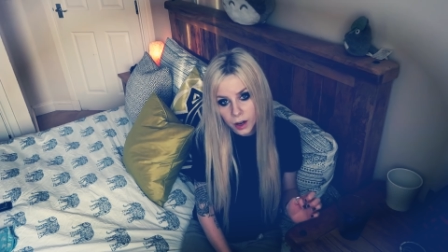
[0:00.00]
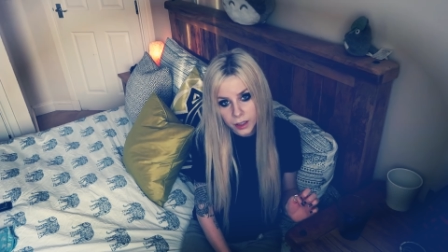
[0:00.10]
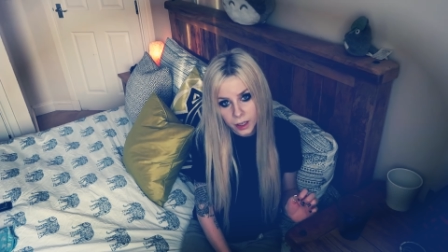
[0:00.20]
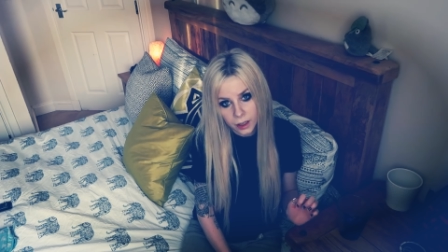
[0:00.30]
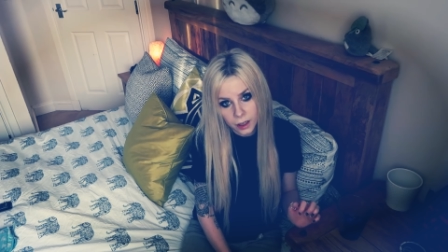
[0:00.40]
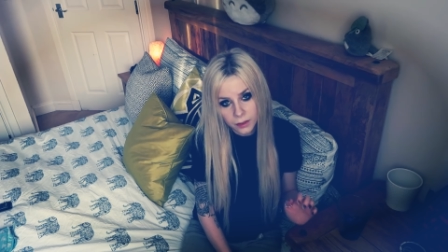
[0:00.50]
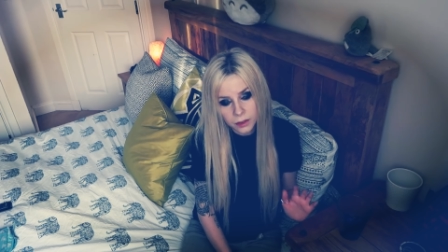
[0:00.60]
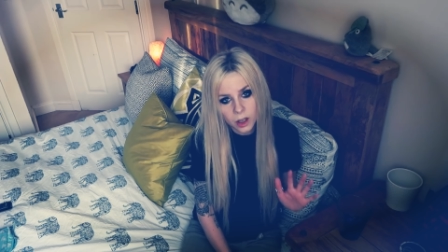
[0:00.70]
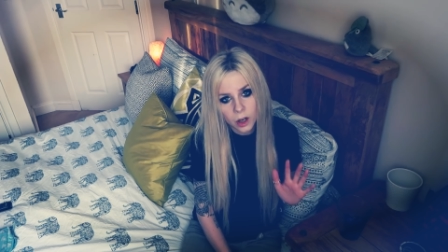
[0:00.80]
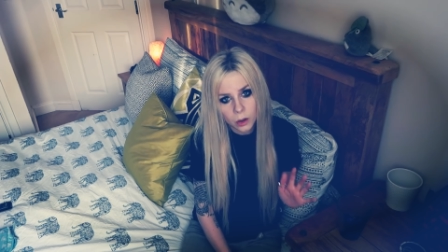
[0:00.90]
fire and
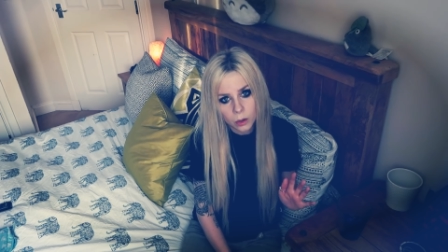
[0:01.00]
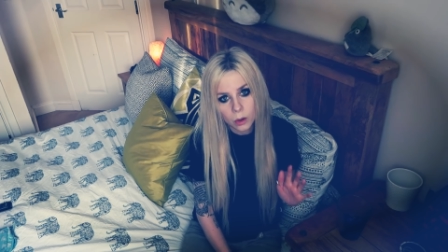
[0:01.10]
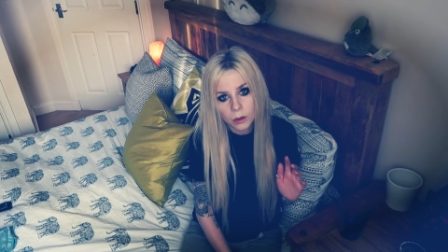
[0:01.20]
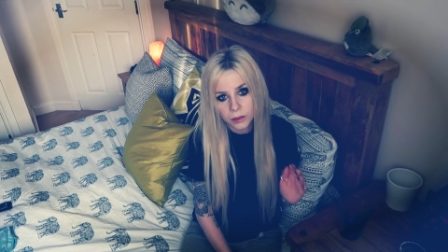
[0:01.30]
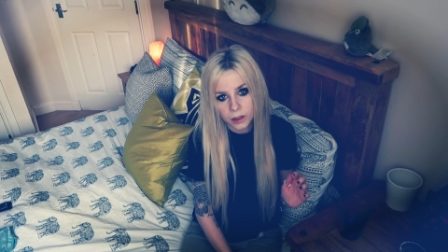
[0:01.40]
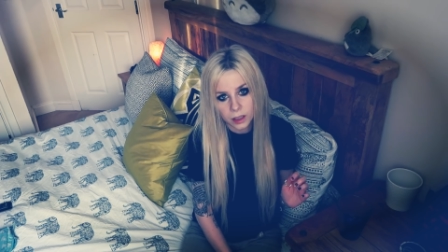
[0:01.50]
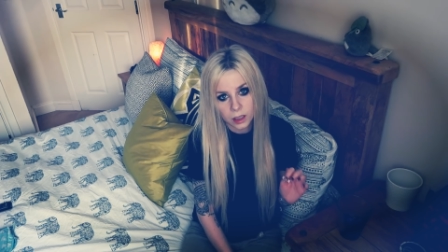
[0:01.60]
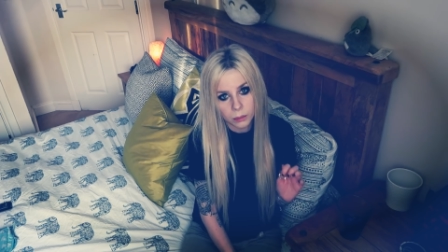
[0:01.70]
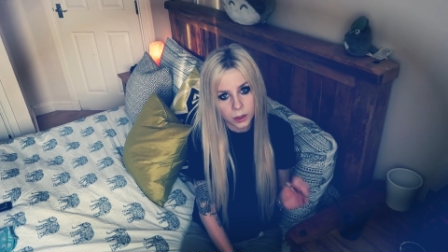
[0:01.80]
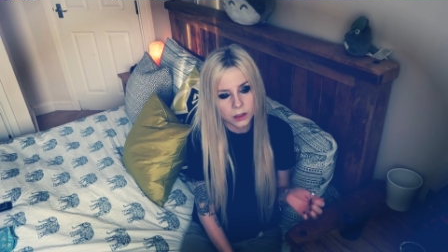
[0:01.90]
the whole
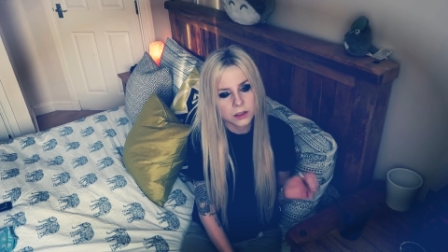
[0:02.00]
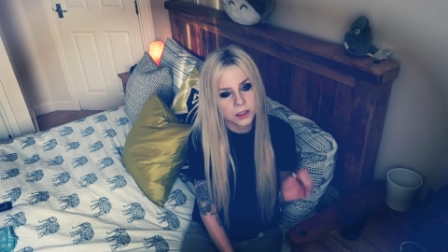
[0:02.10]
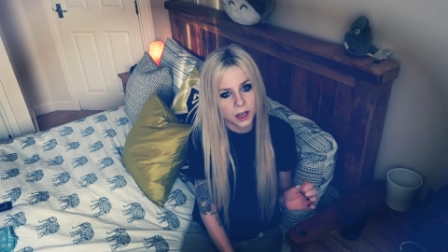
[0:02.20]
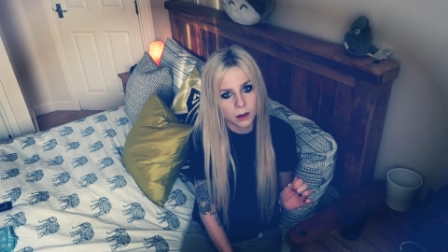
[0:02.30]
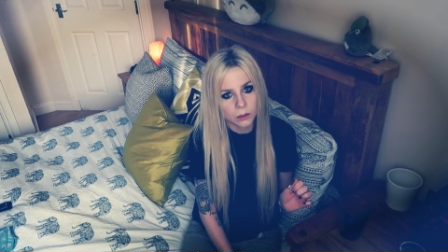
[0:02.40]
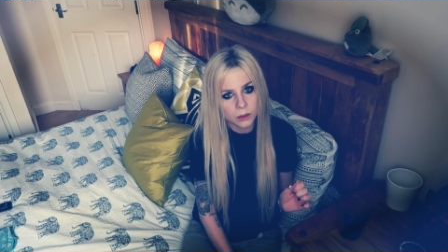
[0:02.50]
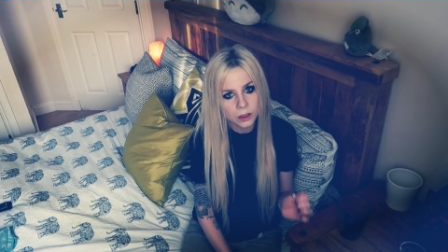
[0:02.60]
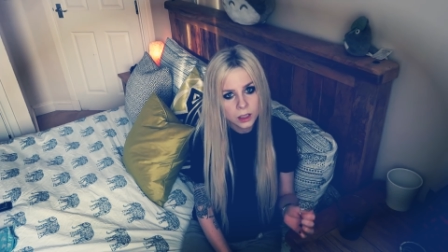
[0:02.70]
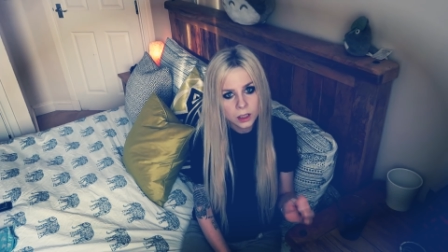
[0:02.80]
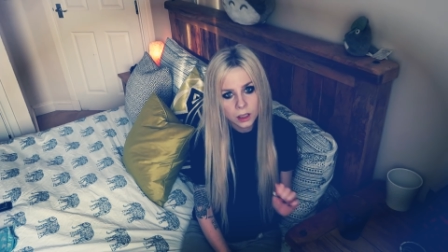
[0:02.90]
thing burned
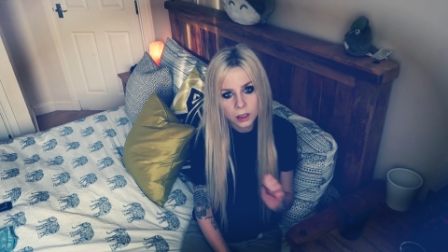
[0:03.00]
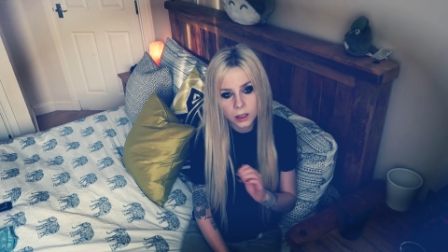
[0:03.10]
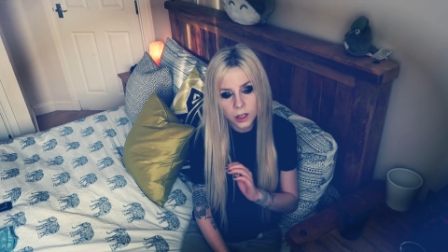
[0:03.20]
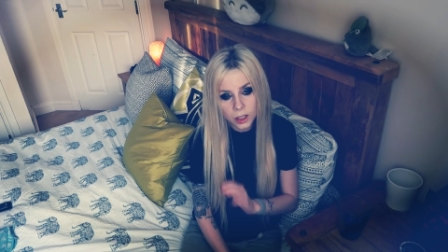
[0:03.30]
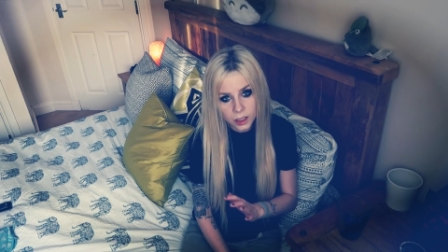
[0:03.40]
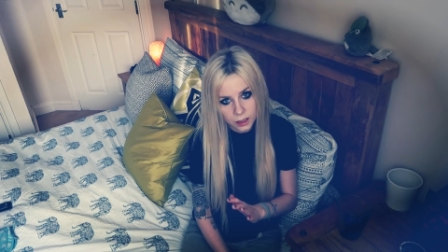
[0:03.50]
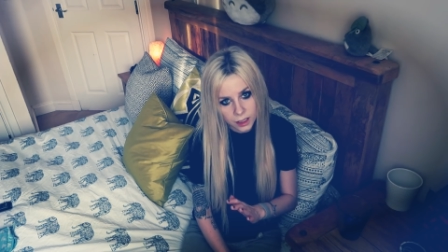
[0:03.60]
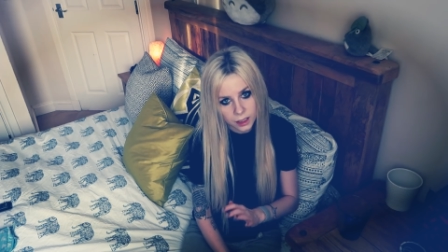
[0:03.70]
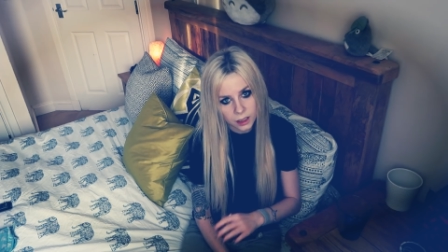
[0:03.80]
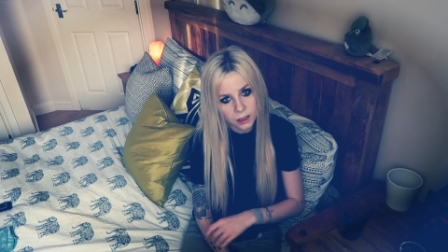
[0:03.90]
down.
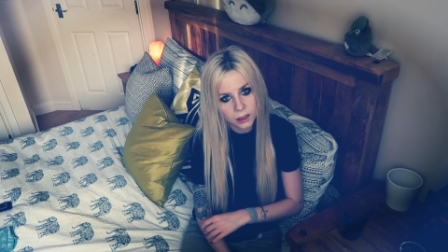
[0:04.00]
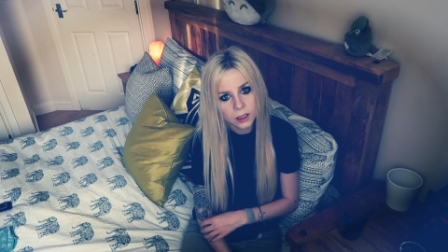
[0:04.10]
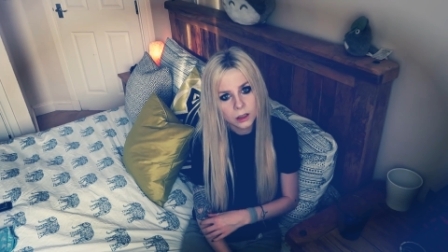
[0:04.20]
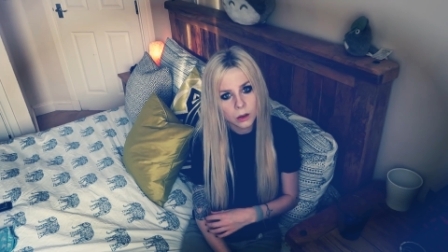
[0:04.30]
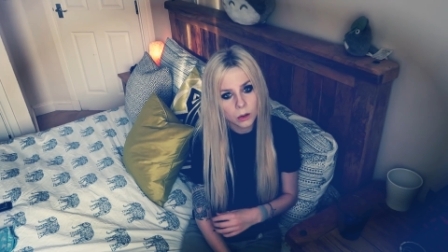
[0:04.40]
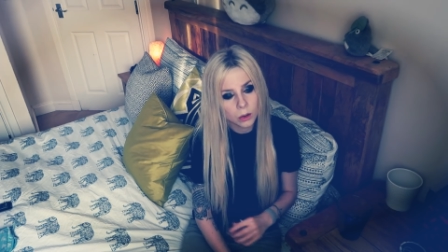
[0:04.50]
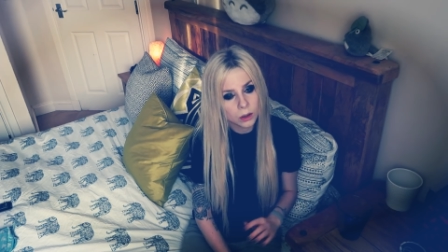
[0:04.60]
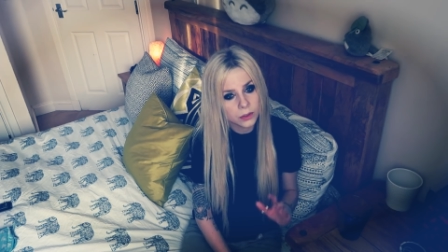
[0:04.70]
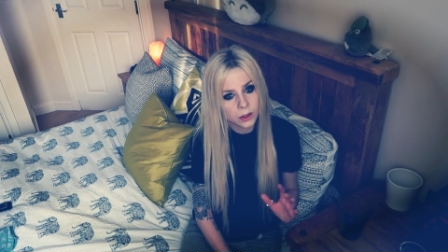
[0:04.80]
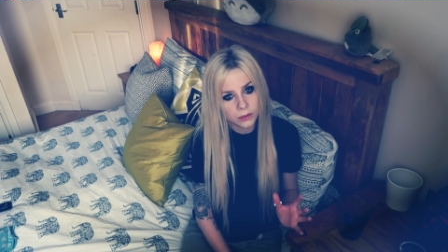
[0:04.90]
Luckily, all
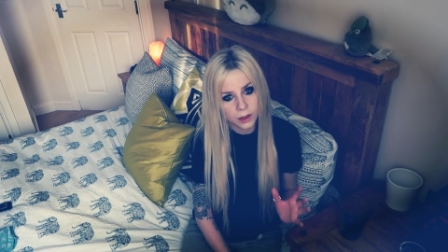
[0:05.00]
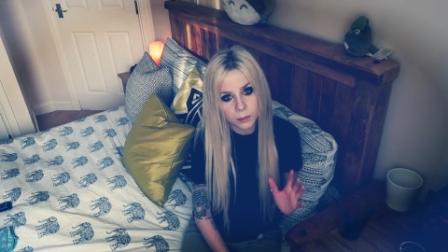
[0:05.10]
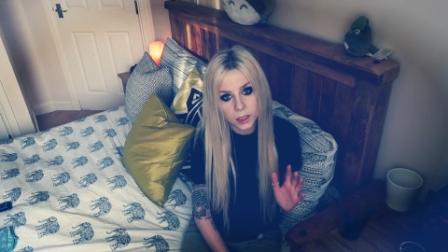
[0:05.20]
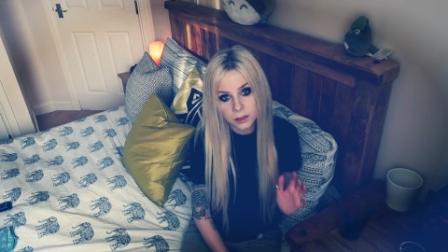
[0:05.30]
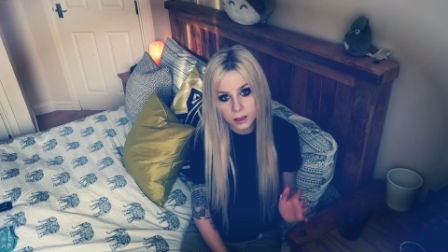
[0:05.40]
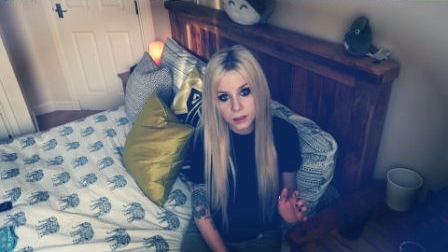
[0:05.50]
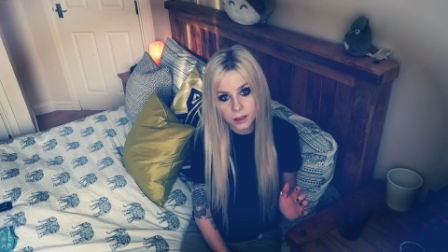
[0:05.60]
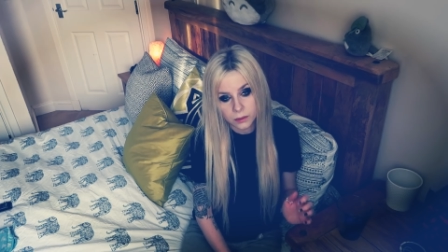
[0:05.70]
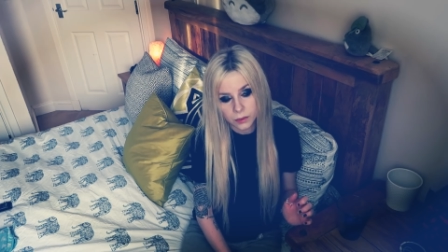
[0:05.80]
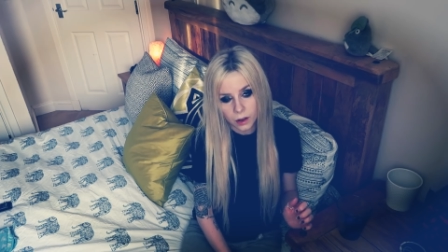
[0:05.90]
of her family did
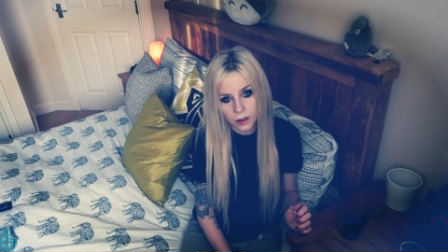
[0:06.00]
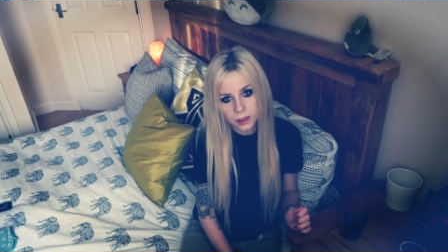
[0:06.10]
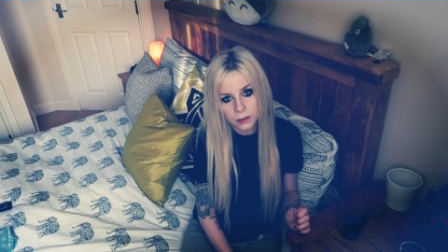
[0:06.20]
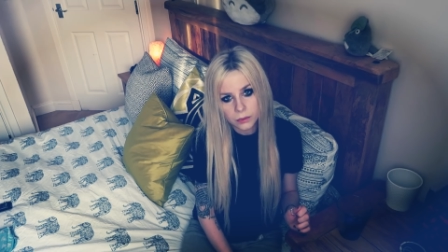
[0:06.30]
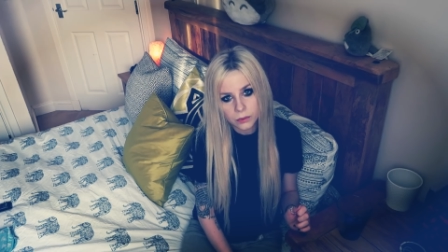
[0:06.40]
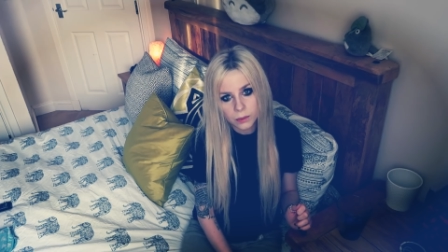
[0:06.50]
survive.